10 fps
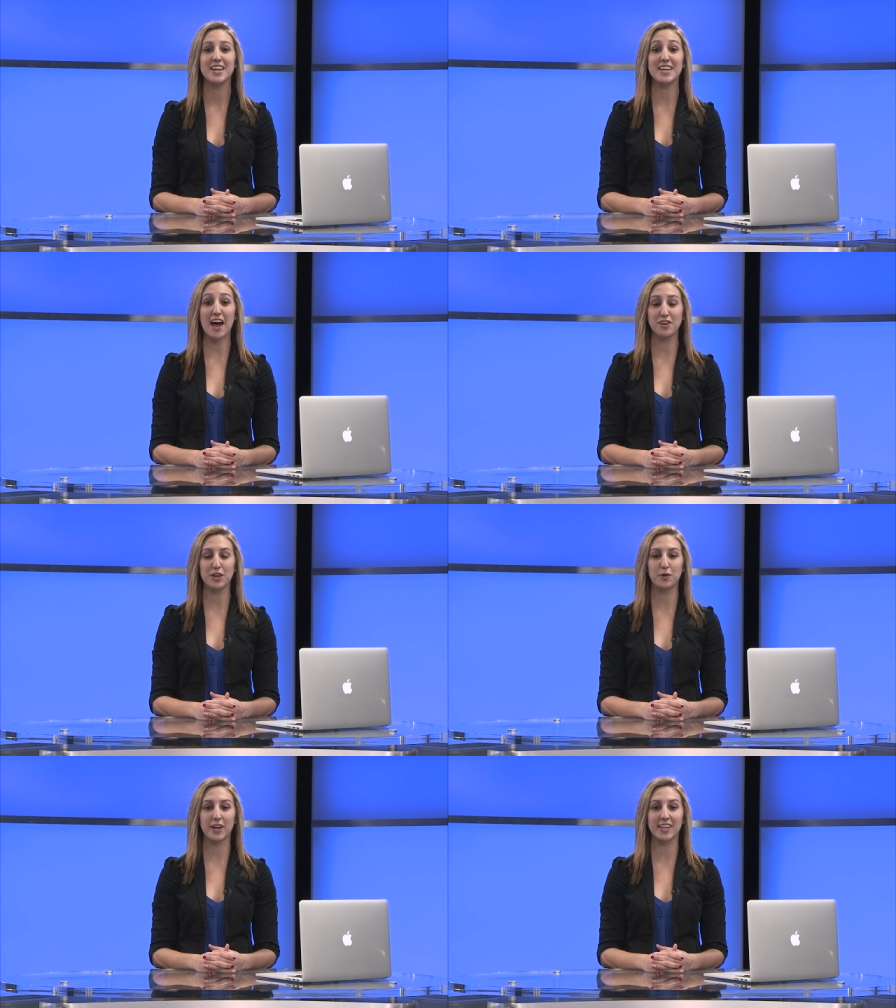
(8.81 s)
Now you
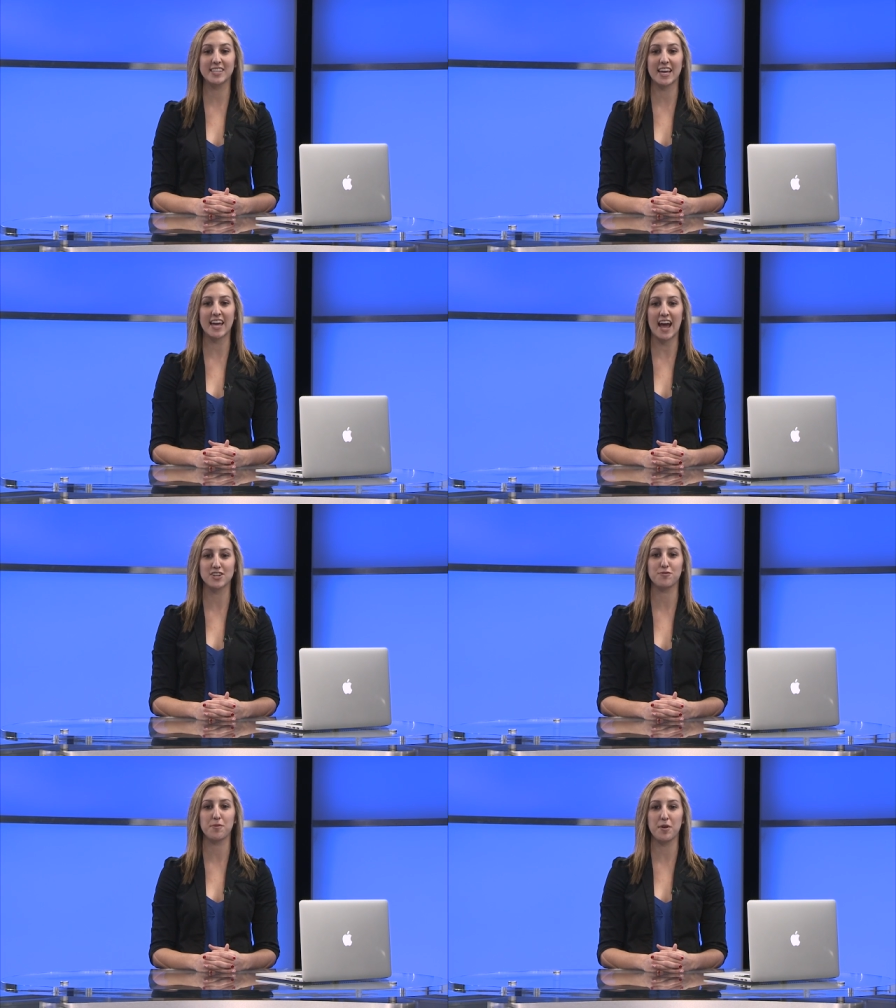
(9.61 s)
can quickly take
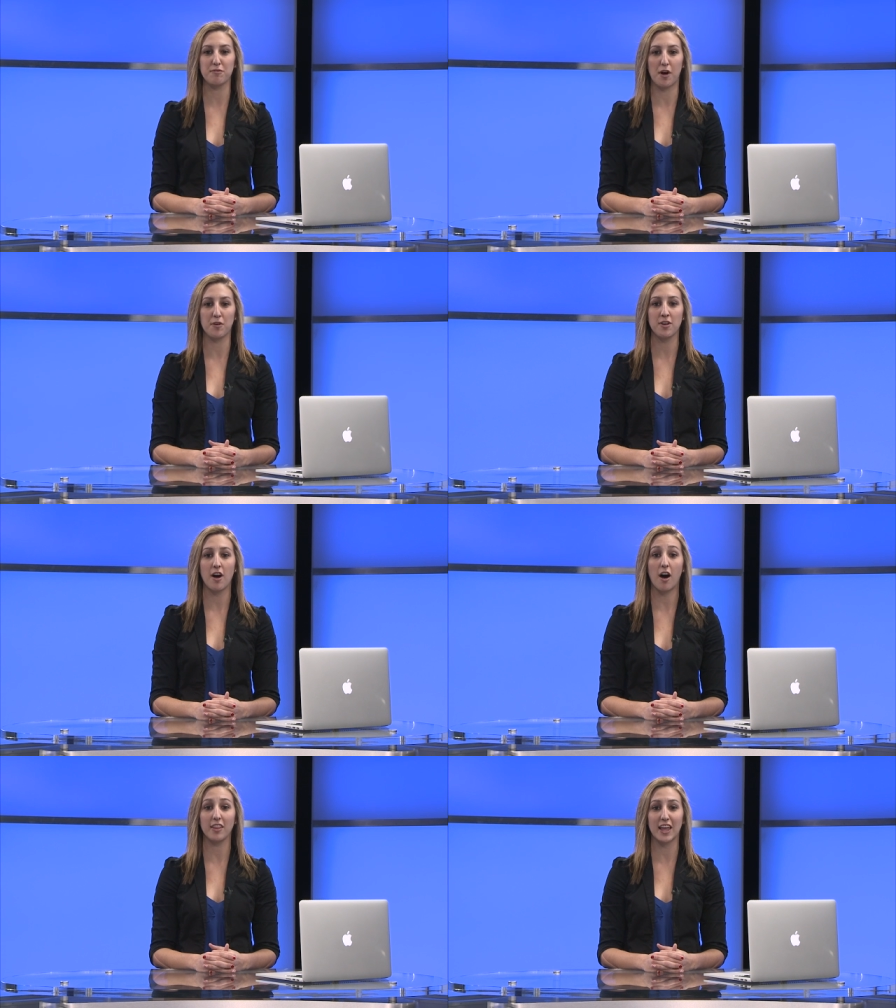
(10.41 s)
action from your phone,
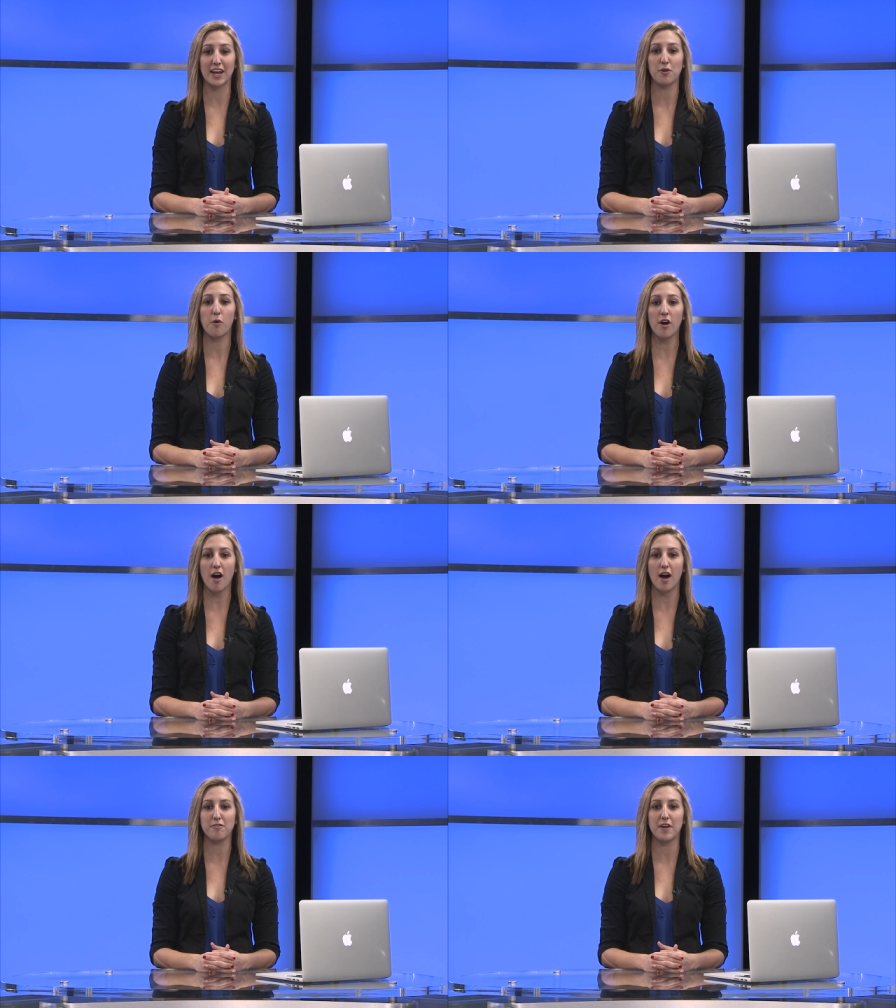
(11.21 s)
online, or
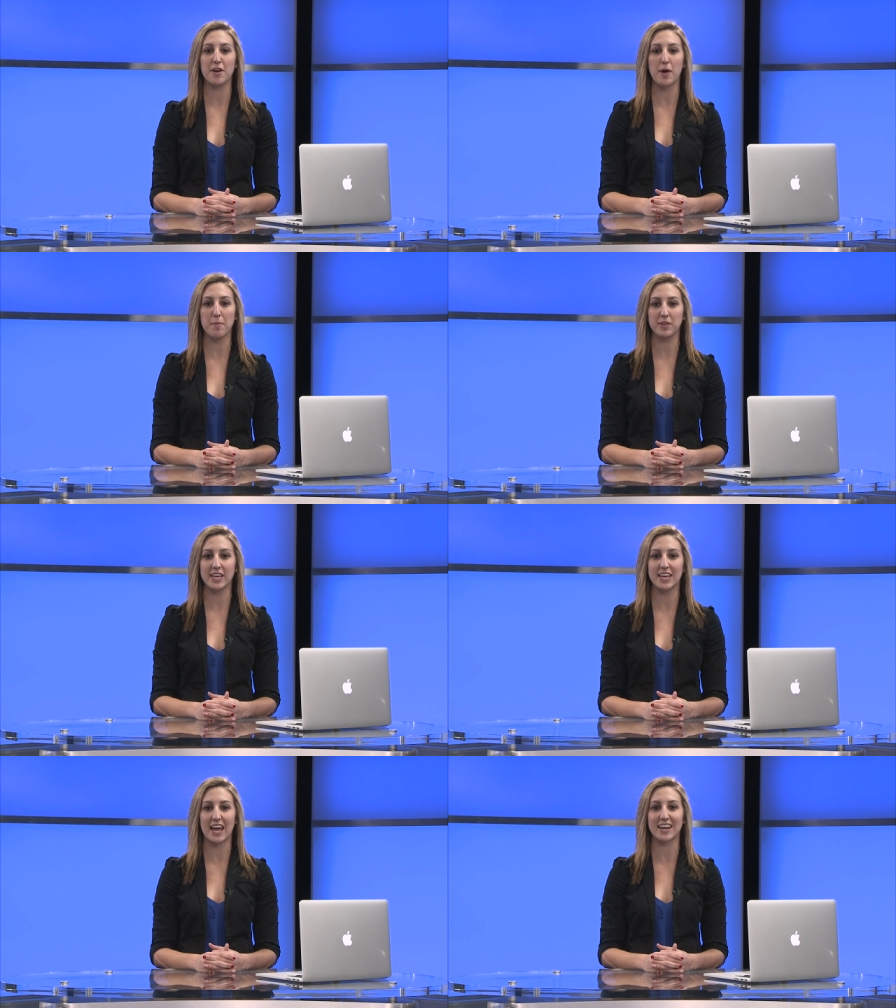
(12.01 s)
off, and
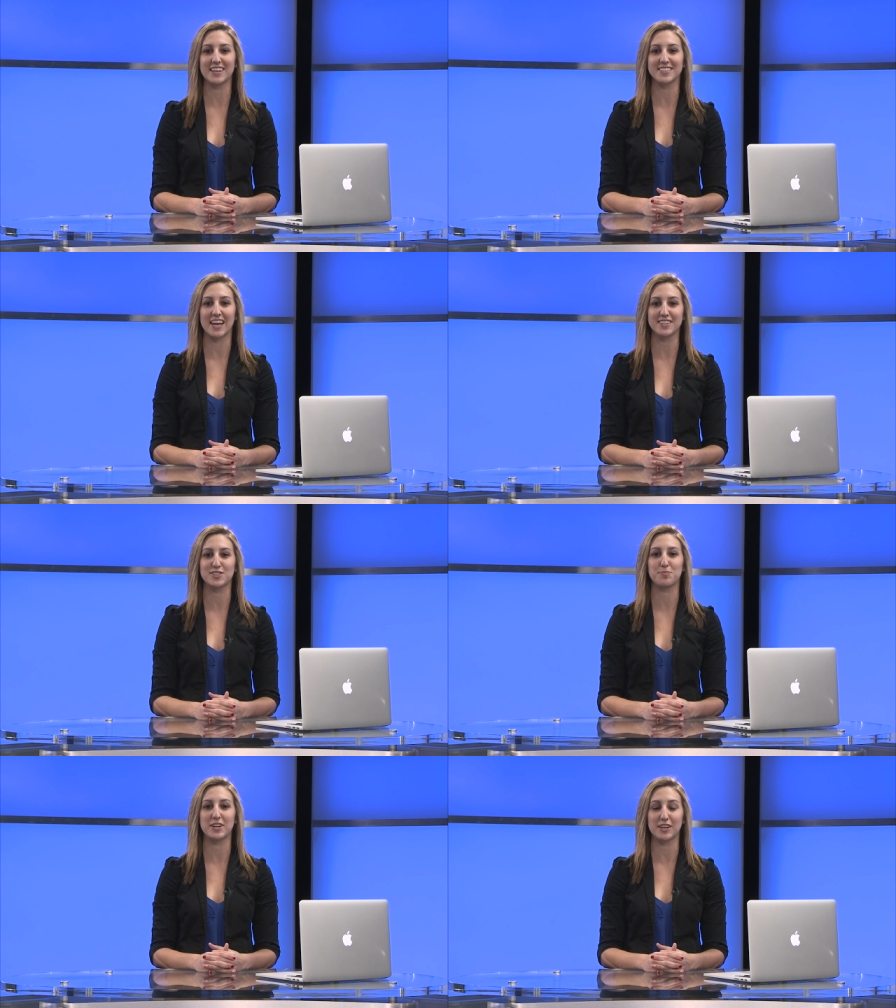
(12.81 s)
rapidly gain
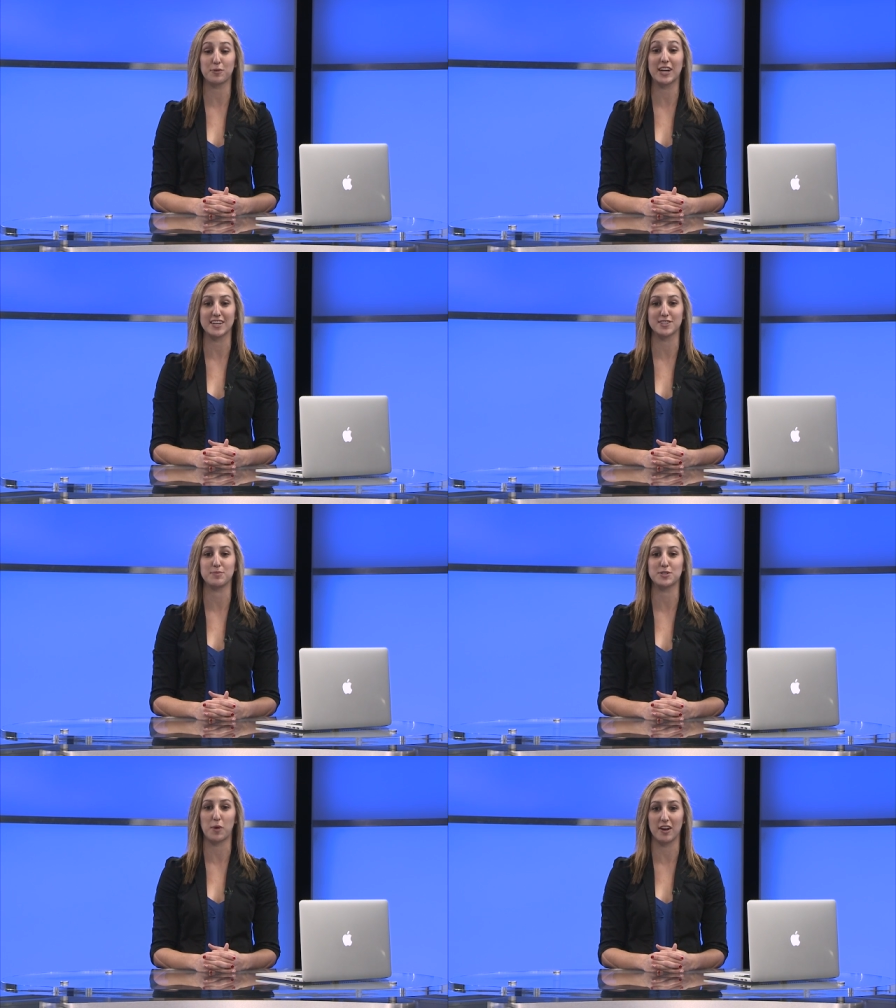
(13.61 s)
insights to predict what
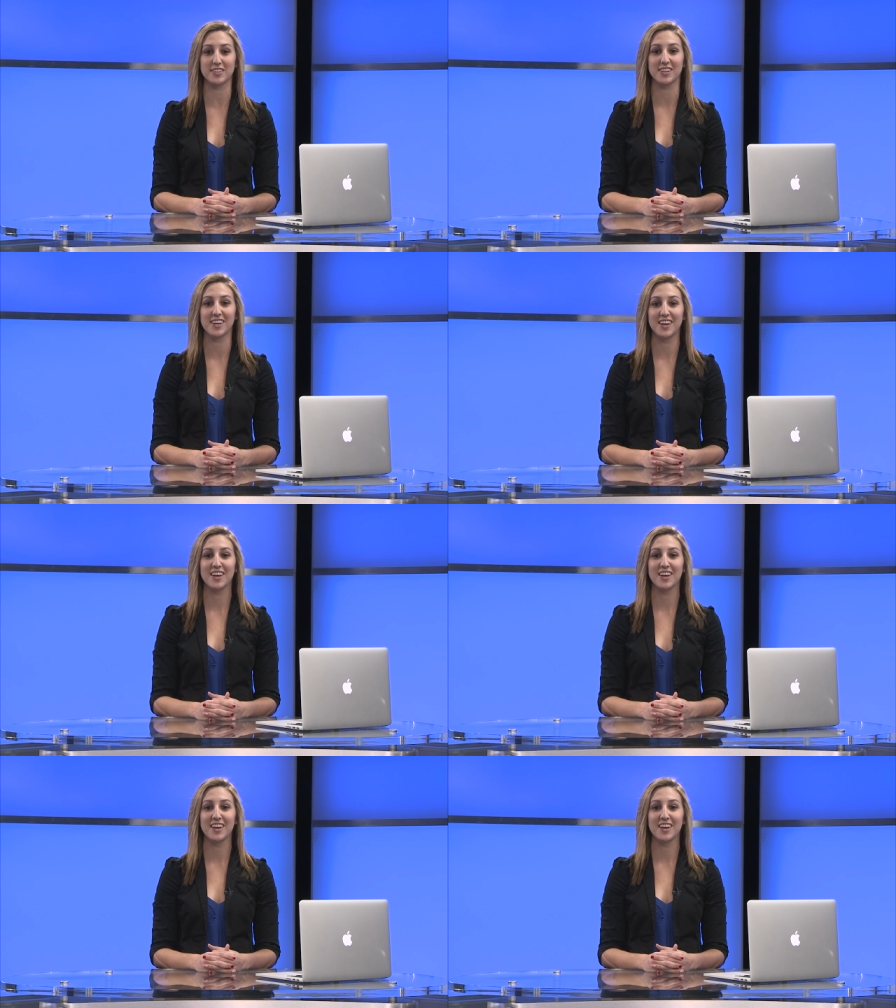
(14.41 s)
customers want.